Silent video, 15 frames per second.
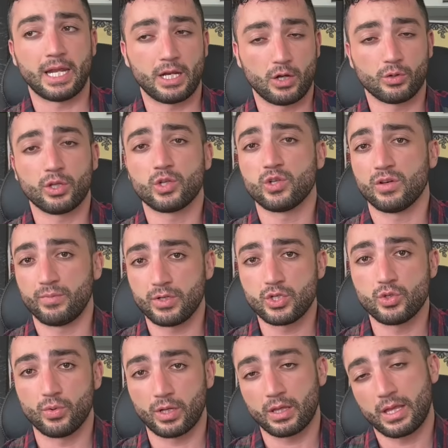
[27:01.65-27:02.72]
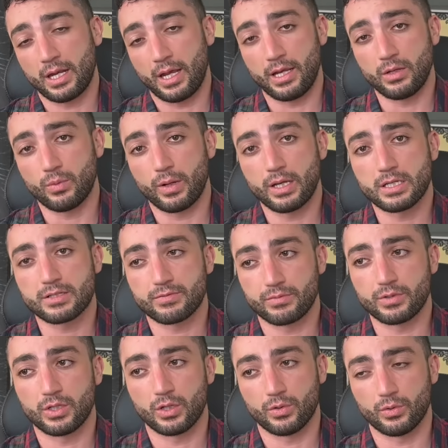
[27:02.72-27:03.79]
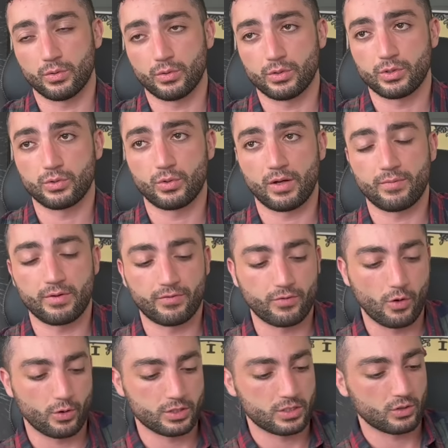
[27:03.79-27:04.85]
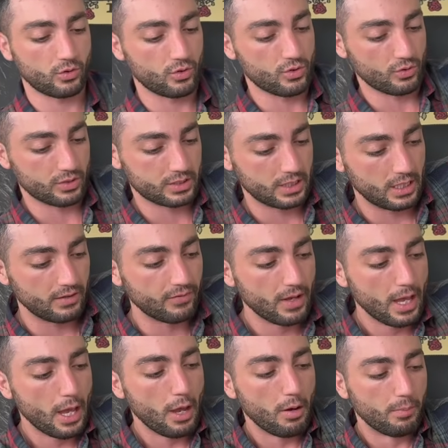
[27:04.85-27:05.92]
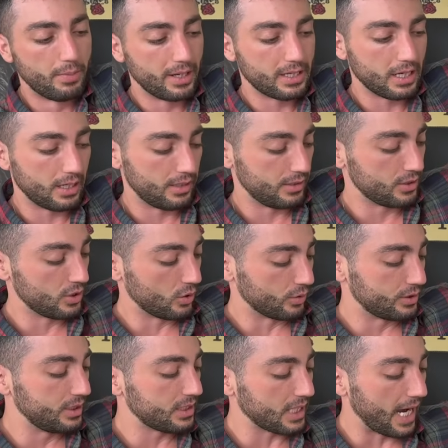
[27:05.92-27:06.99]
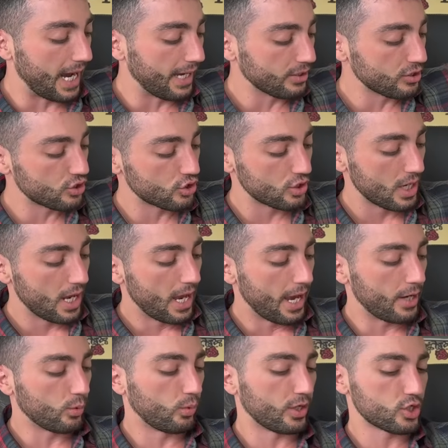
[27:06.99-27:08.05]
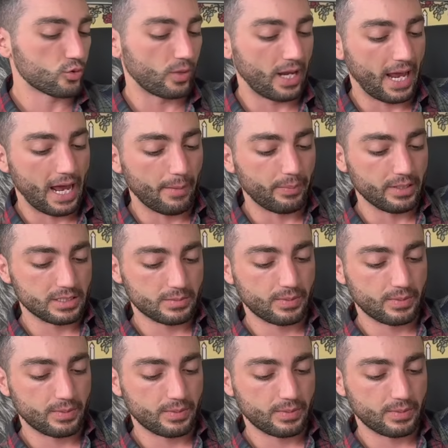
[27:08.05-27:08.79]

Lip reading: I know that you have been doing that anyways. You have been focusing on yourself, but detach and watch what happens.